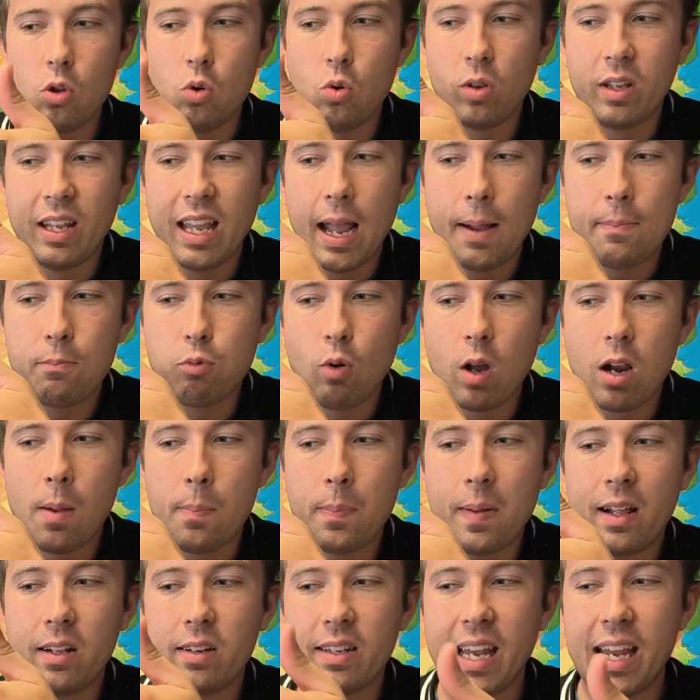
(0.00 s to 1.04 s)
little gap right
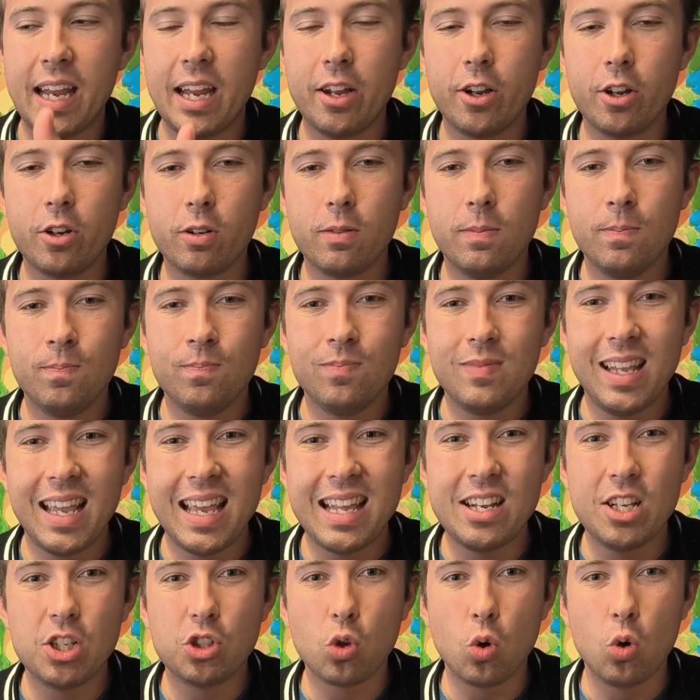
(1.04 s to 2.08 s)
about here,
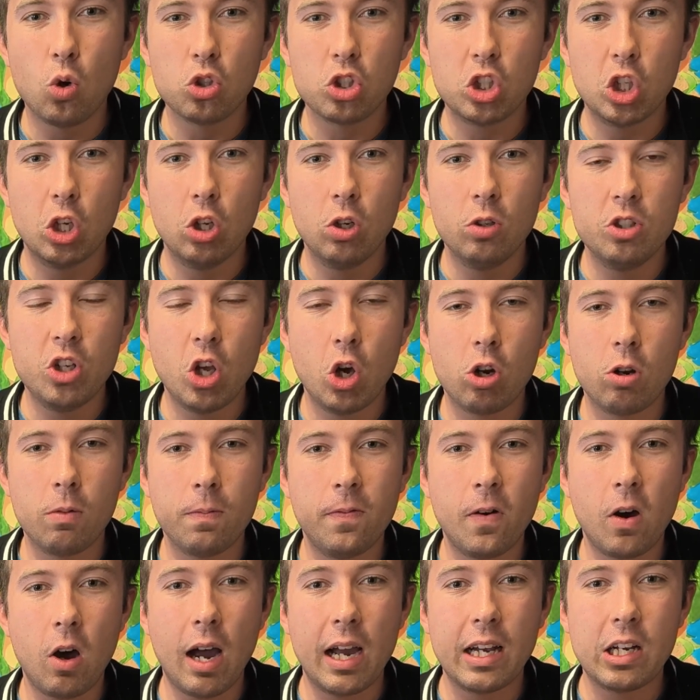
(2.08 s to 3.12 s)
it is also
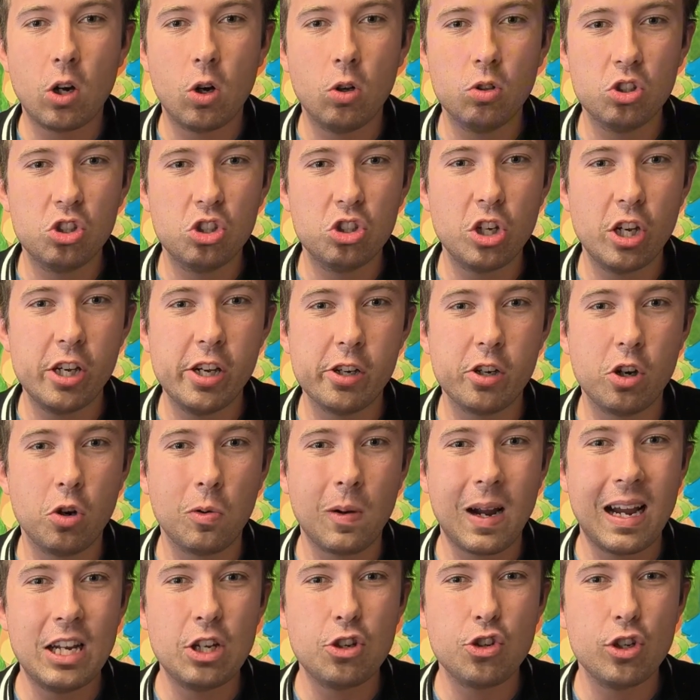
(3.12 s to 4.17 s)
notified on Studio
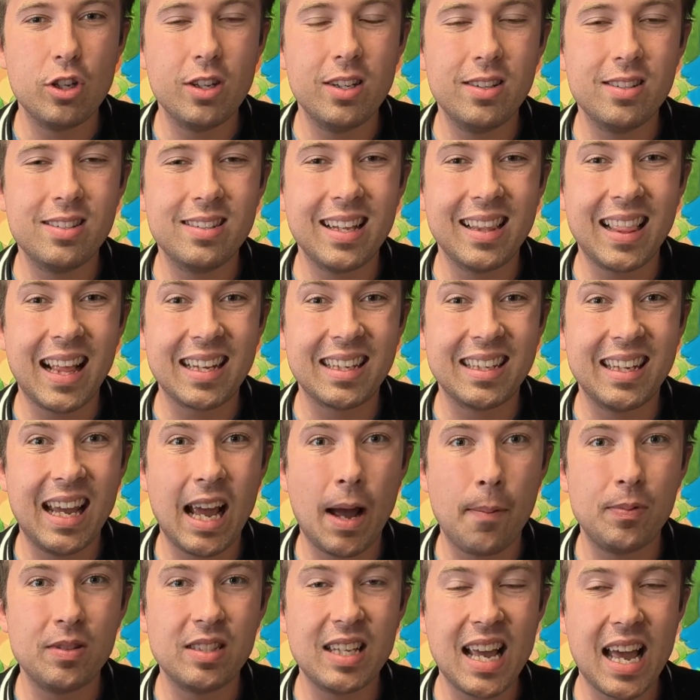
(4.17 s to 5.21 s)
Creations that
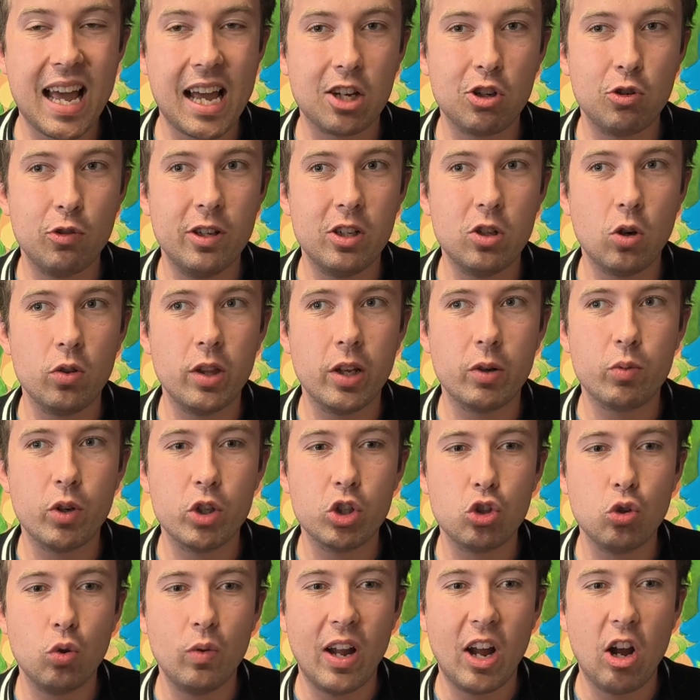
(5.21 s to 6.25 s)
gap is accurate on the
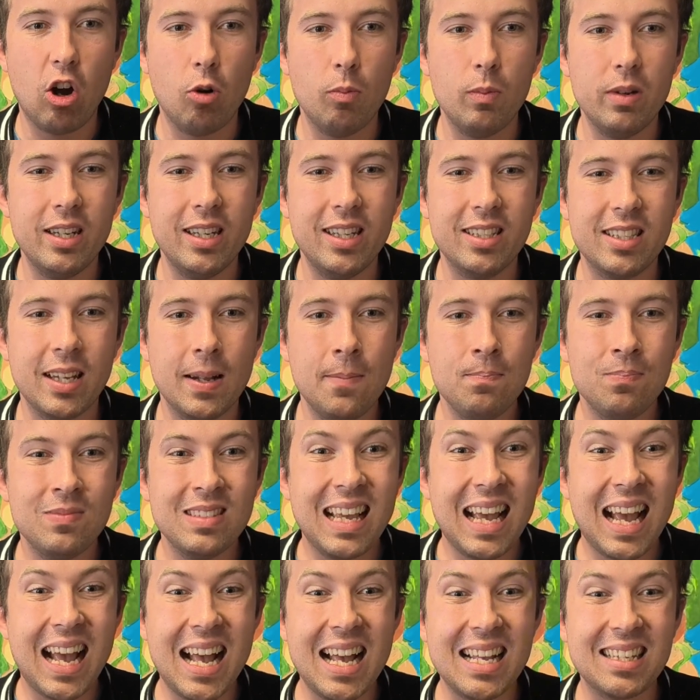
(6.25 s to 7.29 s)
original helmet,
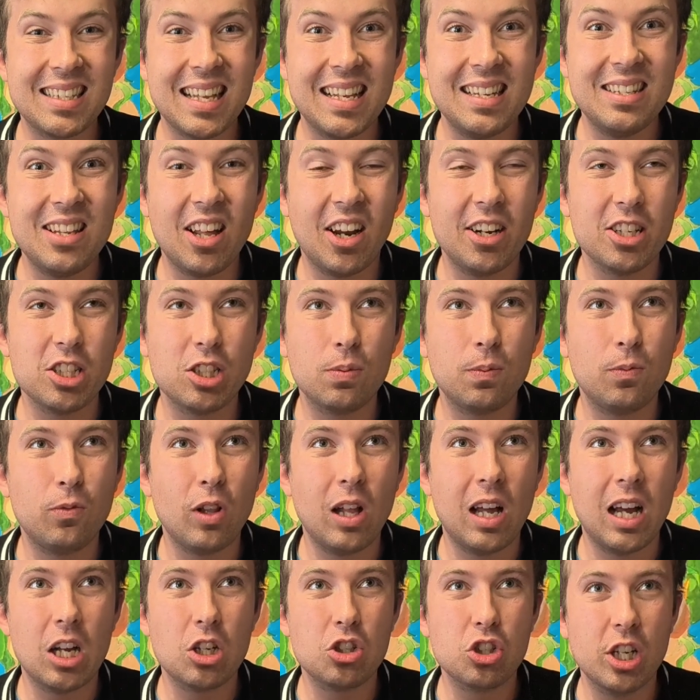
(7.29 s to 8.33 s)
as and not as
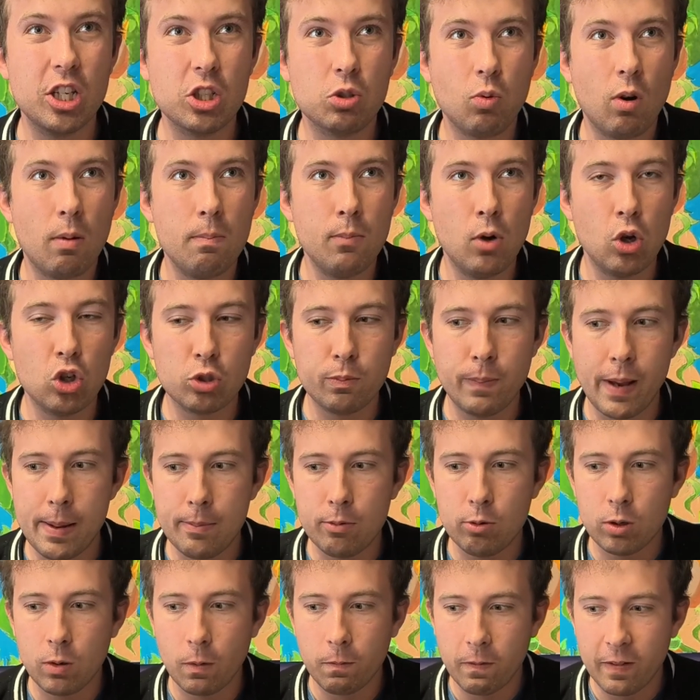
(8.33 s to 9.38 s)
flush as what most
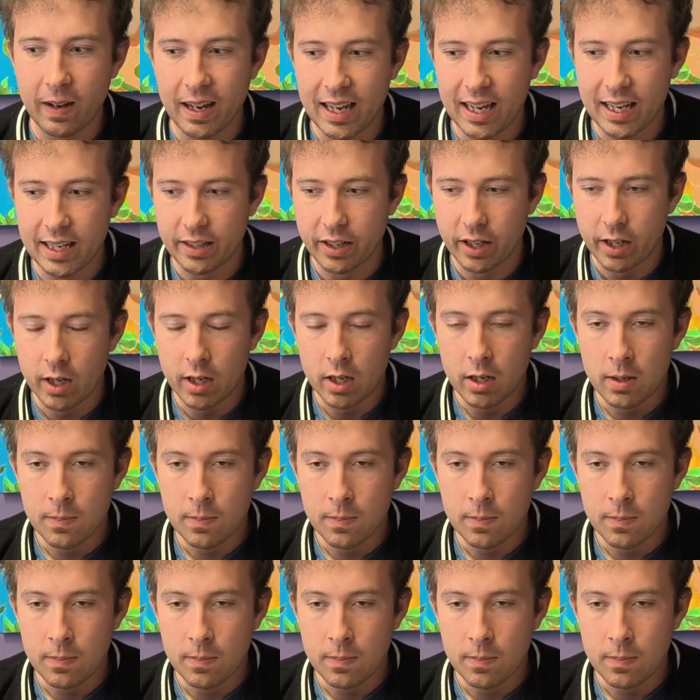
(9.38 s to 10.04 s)
people would think.